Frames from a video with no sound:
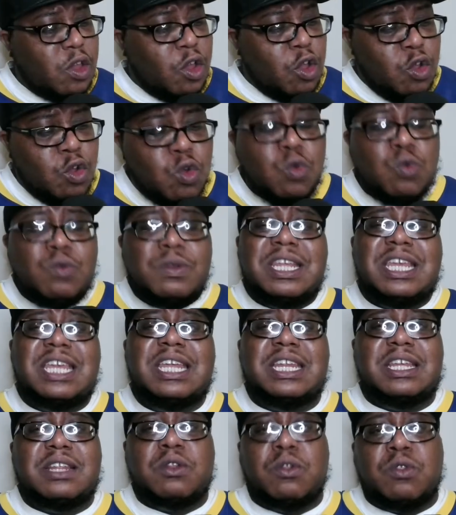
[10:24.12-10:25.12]
who
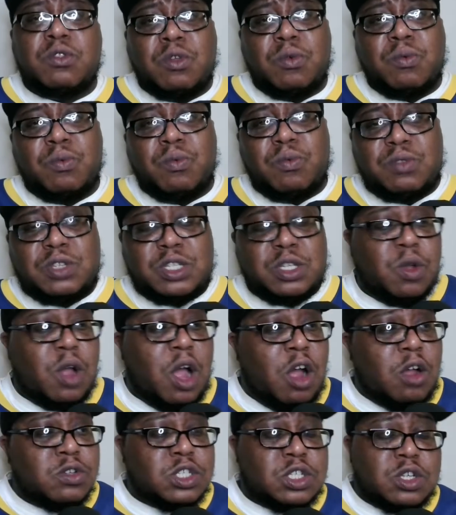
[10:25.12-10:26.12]
needed to
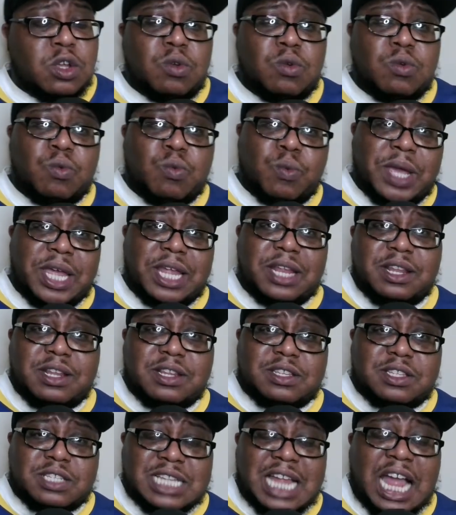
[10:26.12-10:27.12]
also win,
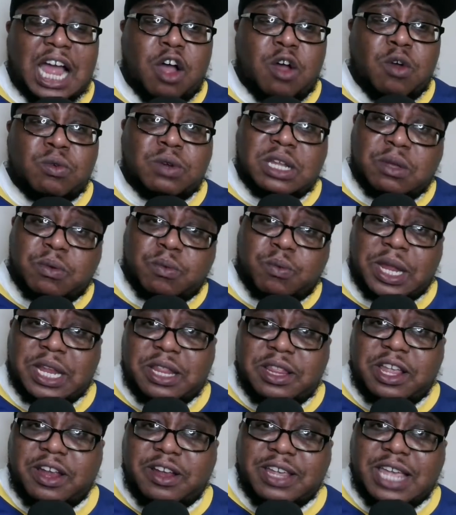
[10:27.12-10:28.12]
not only win
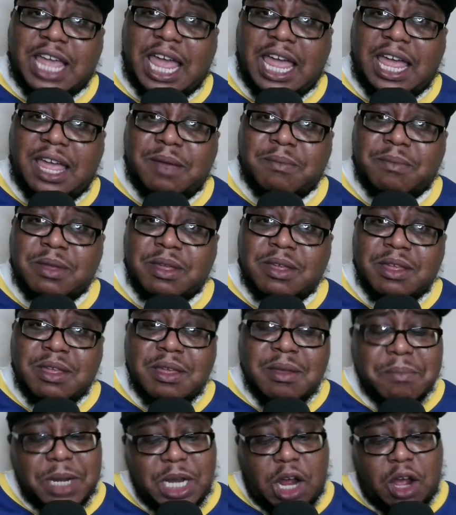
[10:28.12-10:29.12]
their game,
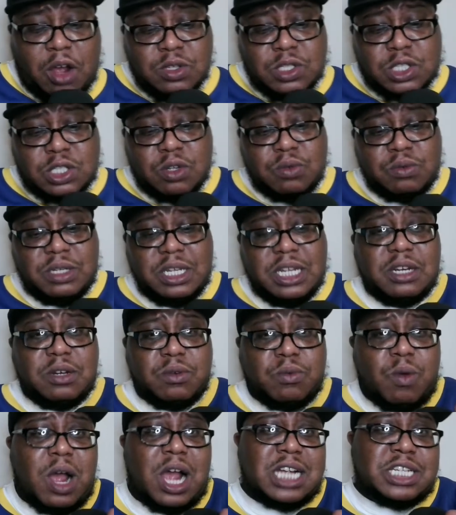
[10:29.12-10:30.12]
but also needed
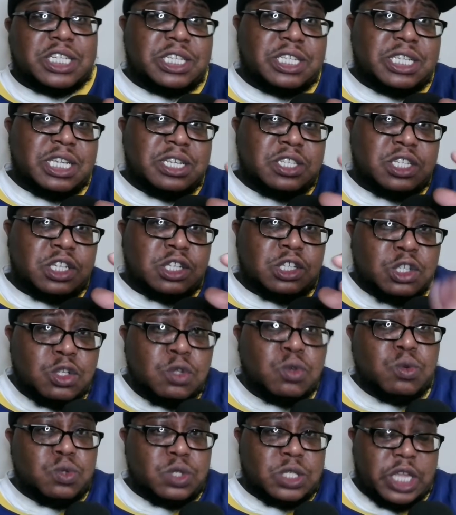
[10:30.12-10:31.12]
Washington to
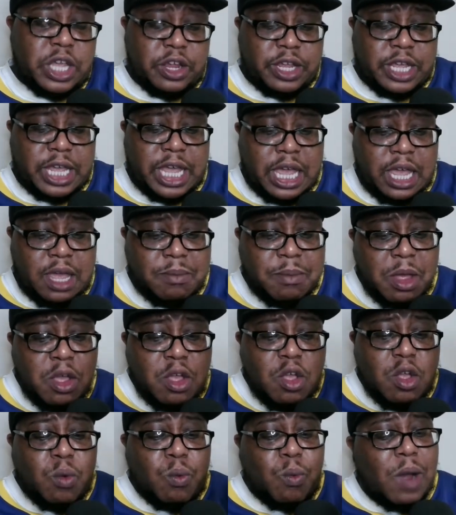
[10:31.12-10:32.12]
lose their game.
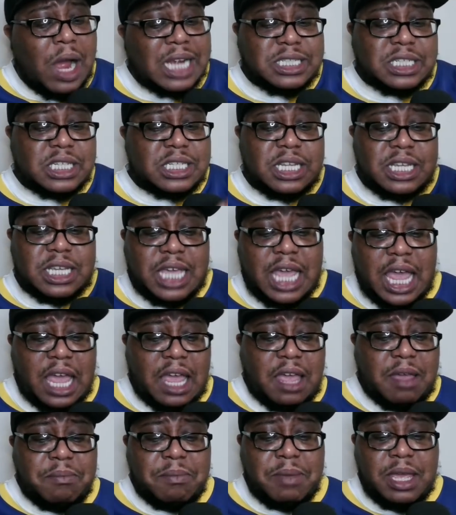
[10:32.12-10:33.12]
Washington
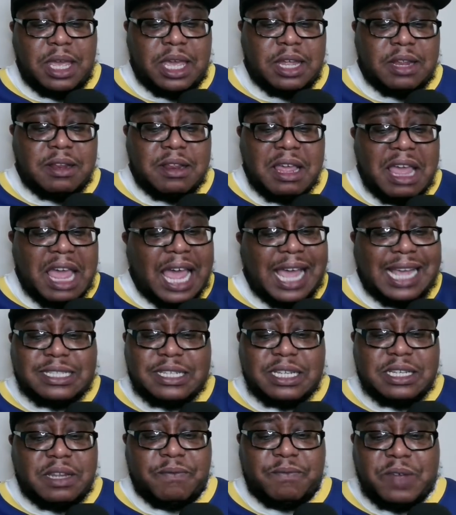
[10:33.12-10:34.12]
came in as
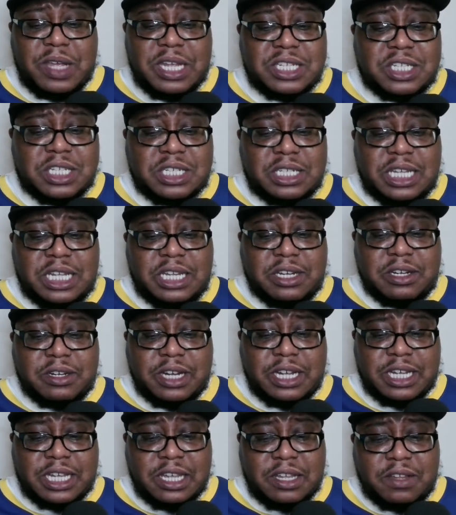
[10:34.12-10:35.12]
a division leader
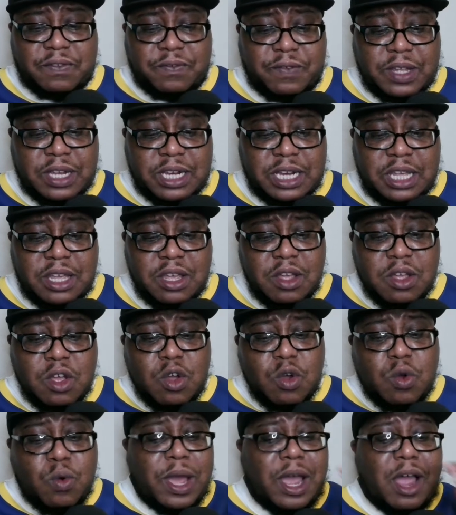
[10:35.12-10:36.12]
against Philly,
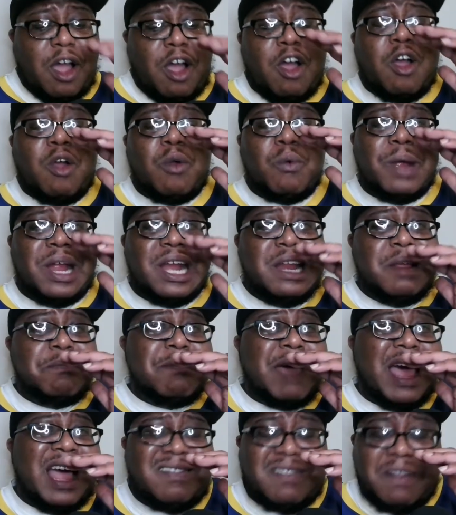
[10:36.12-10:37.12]
who had already
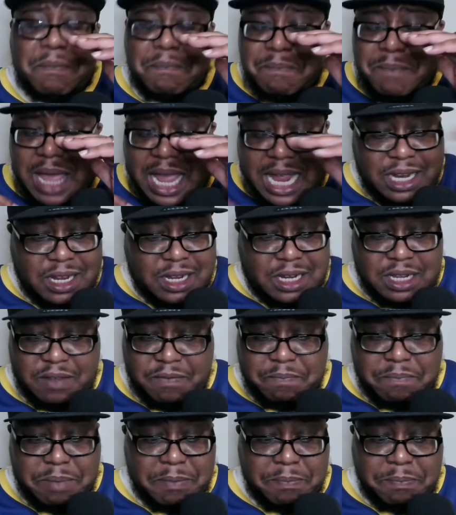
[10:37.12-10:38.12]
mathematically
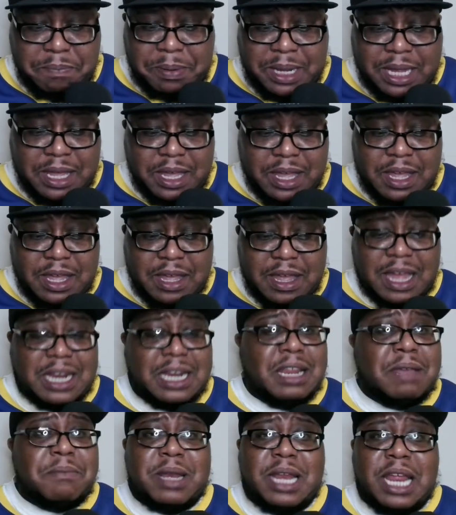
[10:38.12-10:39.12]
been
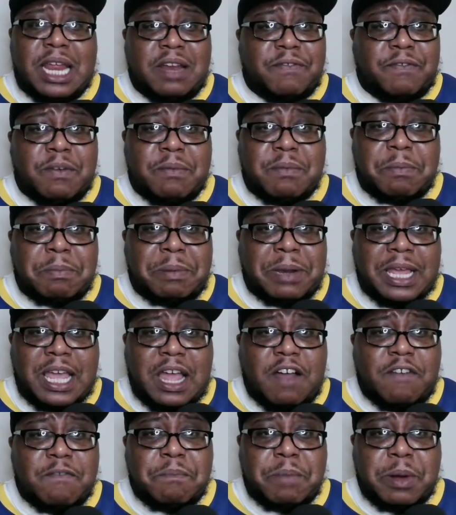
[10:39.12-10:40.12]
eliminated from a
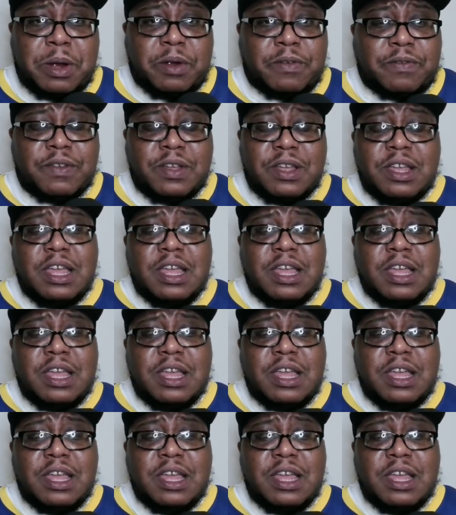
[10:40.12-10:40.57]
playoff berth.